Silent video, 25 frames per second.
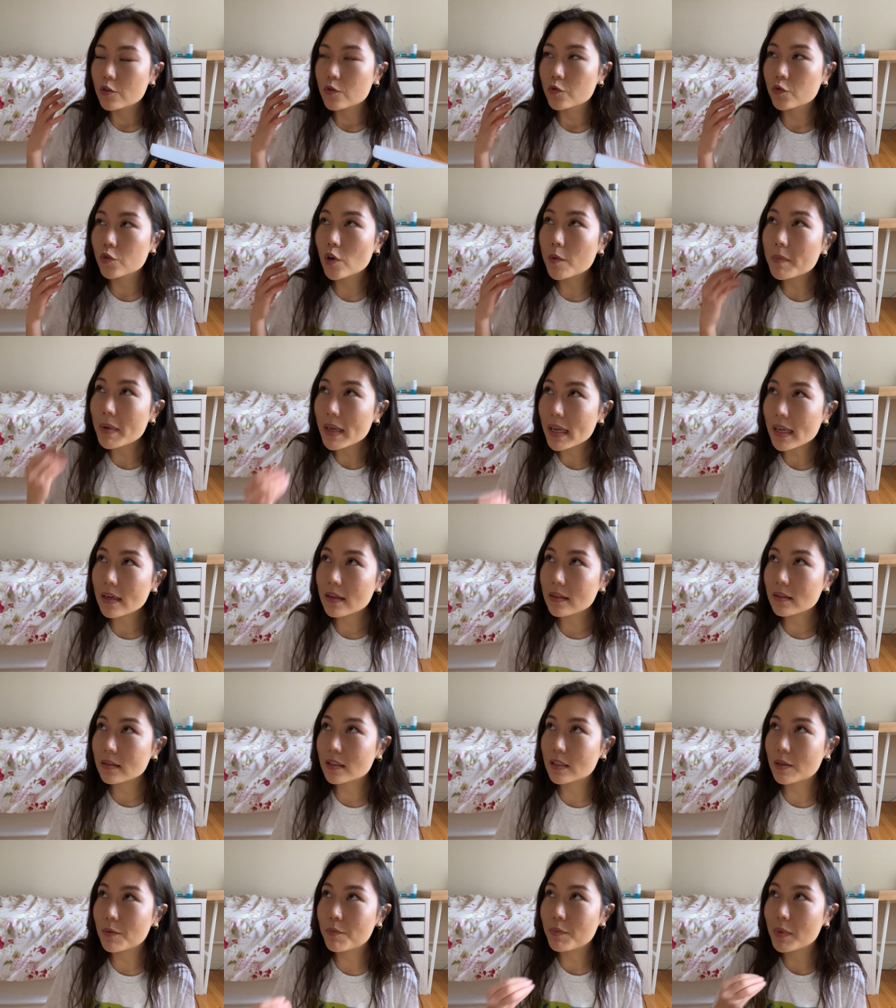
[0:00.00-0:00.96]
Ramit
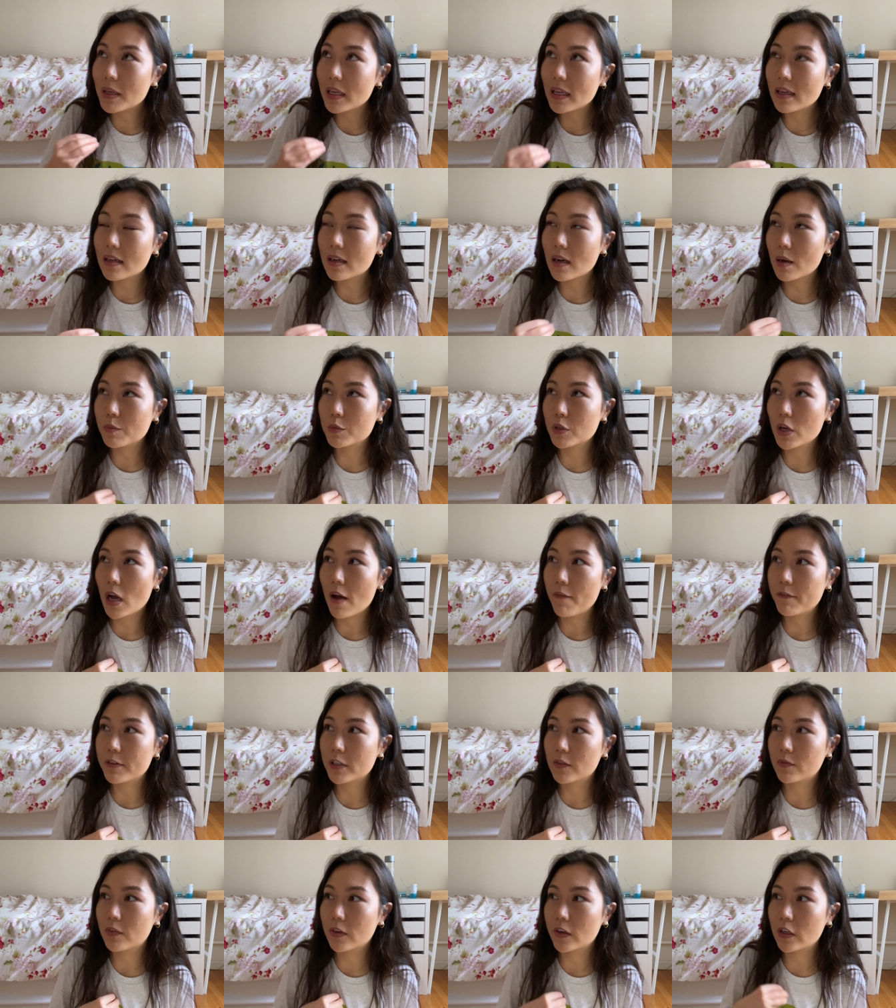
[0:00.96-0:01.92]
to me comes off as
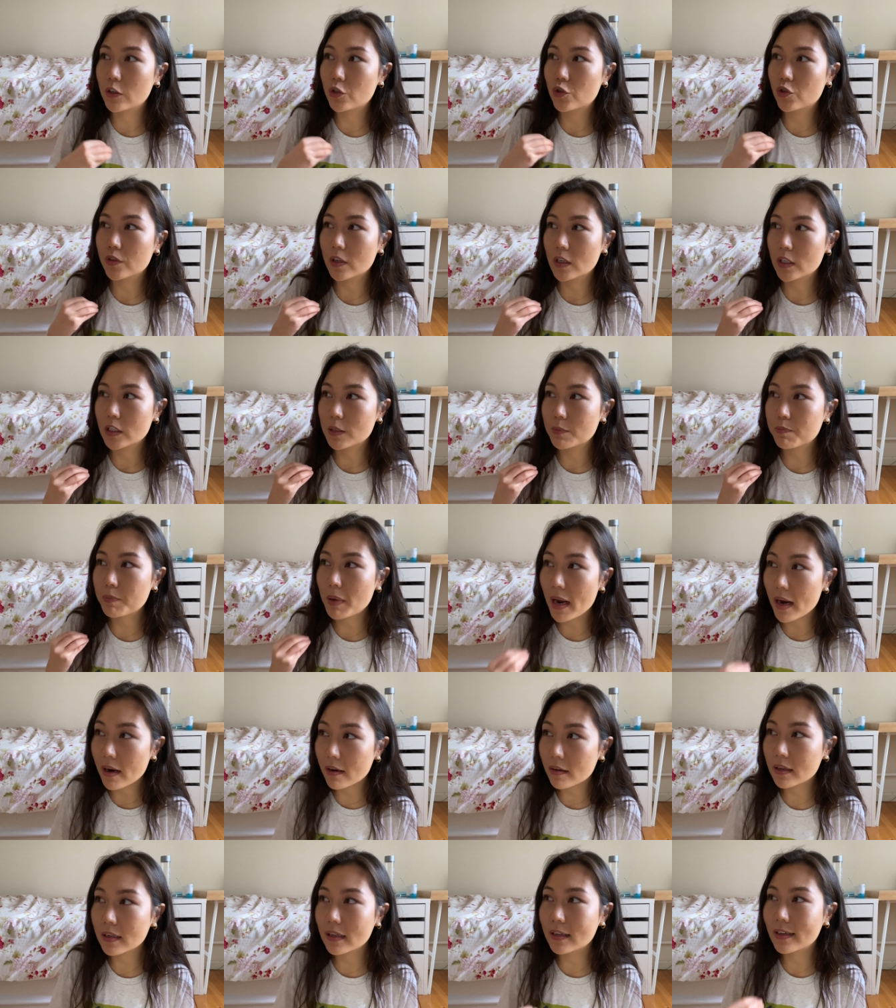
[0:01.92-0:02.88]
a very
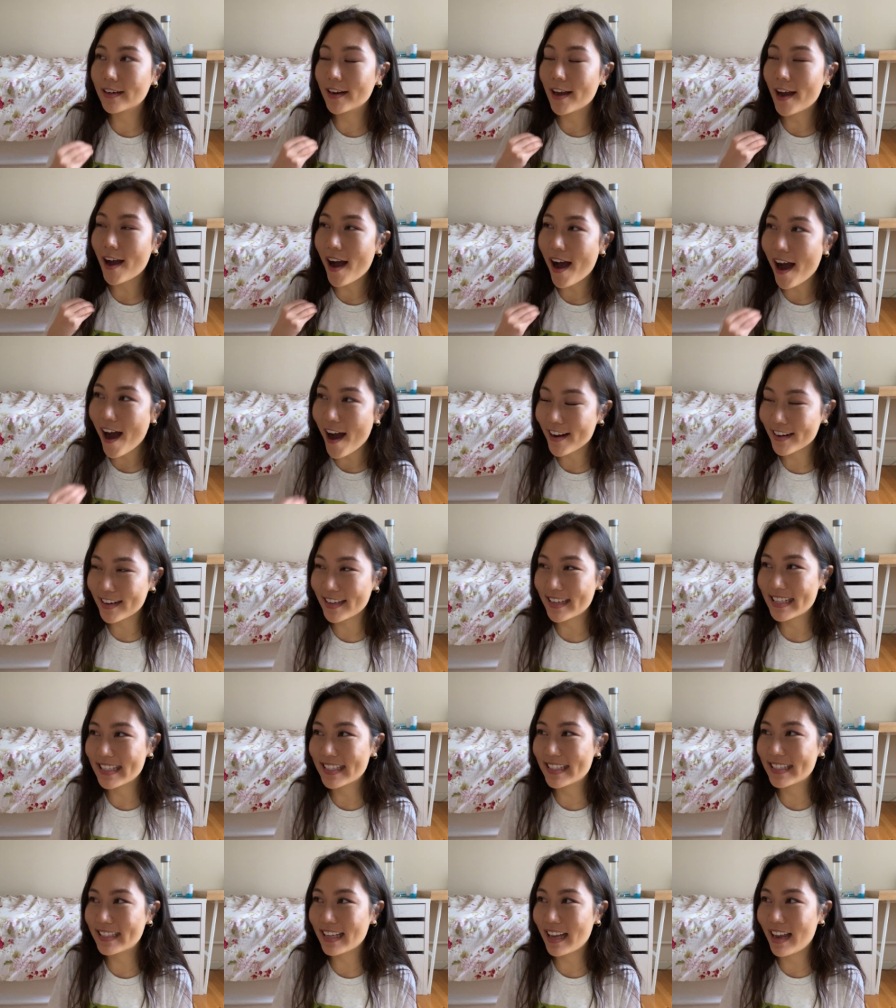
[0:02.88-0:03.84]
transparent,
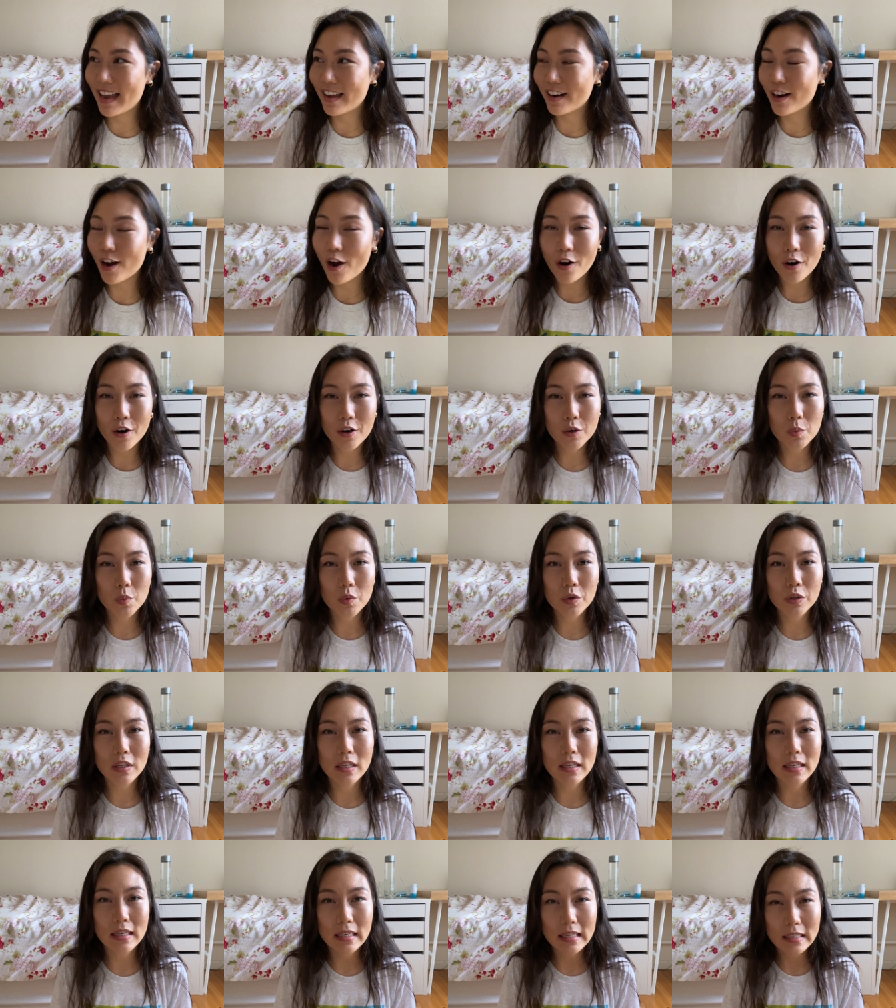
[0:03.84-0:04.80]
honest, and
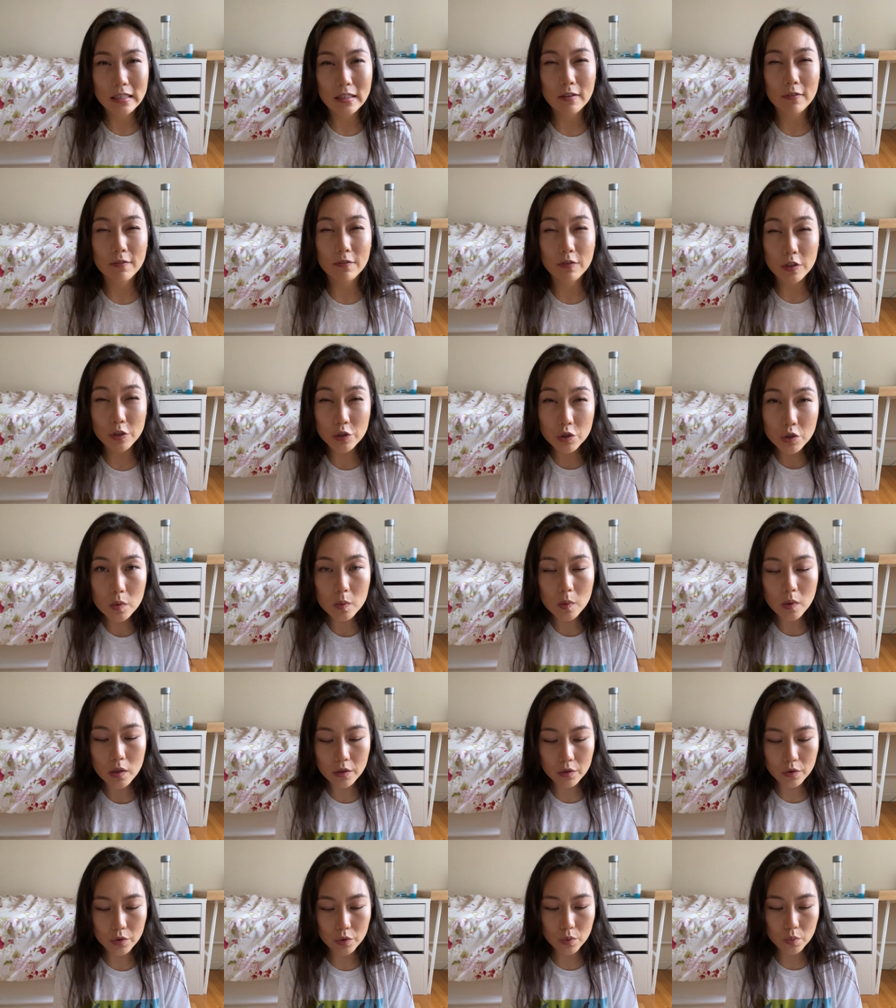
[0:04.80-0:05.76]
hardworking
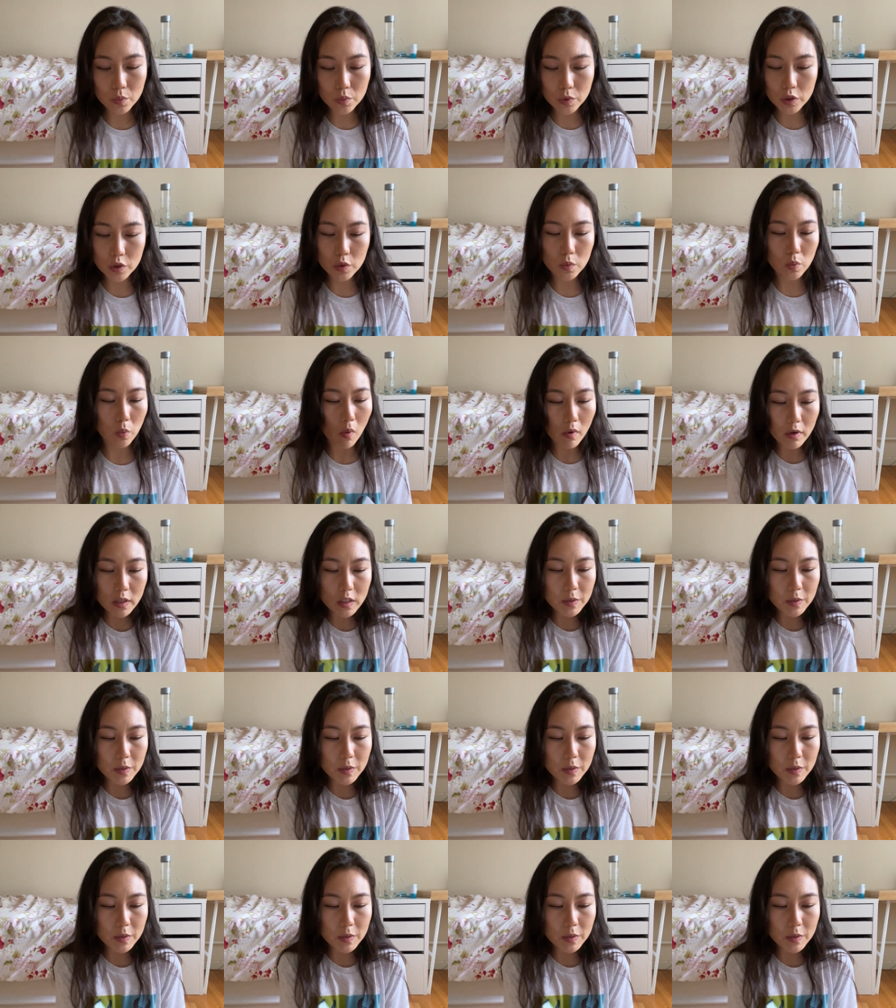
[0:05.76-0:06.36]
individual who just wants